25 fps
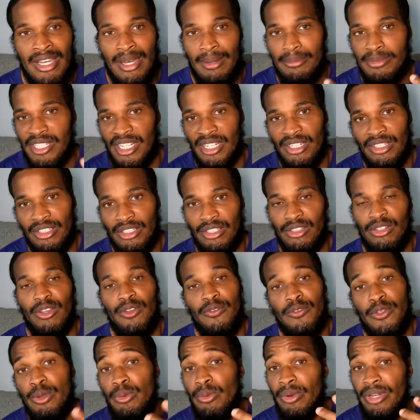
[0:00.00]
I'm telling you,
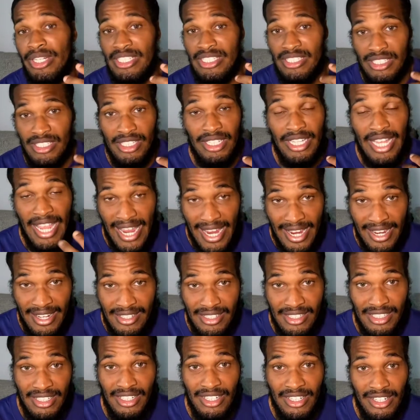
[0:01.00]
if you want to see
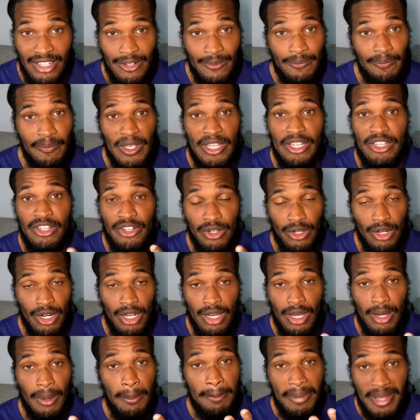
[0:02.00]
gains in here in
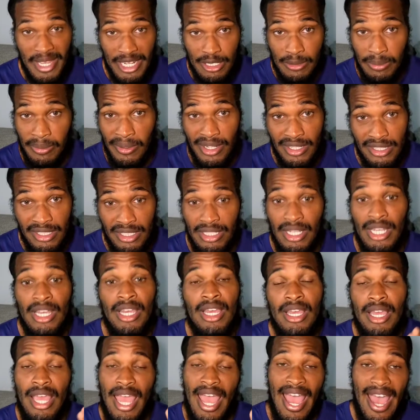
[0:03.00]
your bench press,
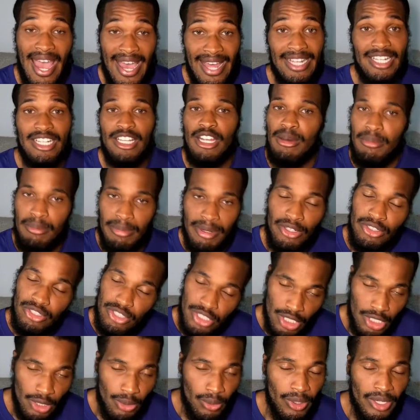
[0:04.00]
add
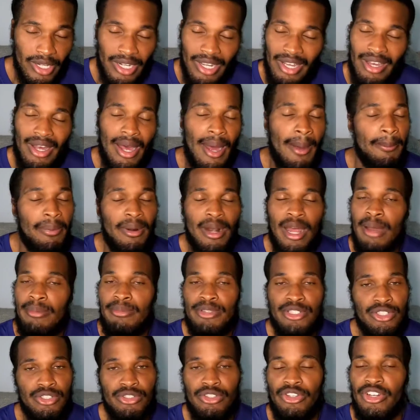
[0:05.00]
dumbbells to your workout. I
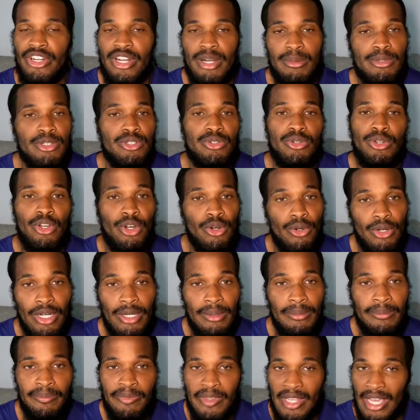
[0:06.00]
promise you, your numbers will go
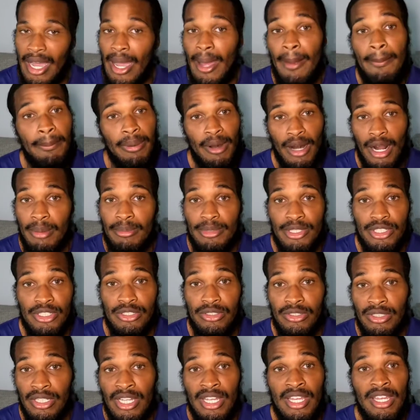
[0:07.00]
up. I promise
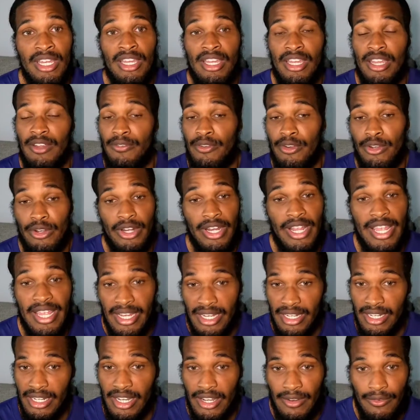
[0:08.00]
you. If
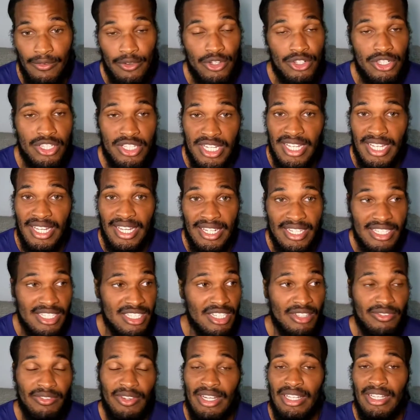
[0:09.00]
you're sticking and
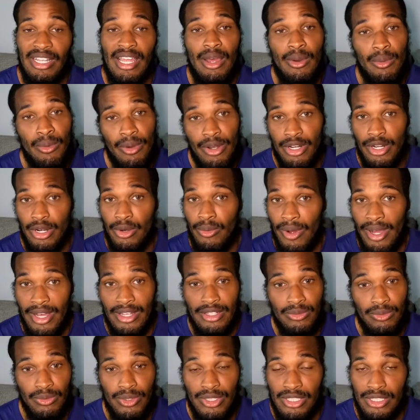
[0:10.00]
stuff like that, and wondering
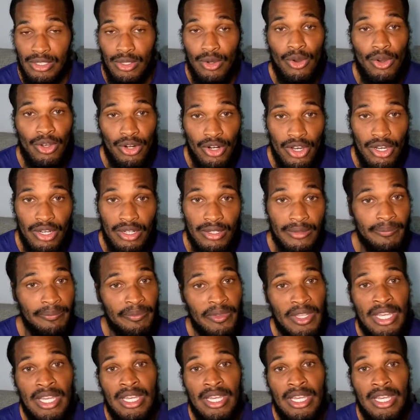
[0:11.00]
what's going on,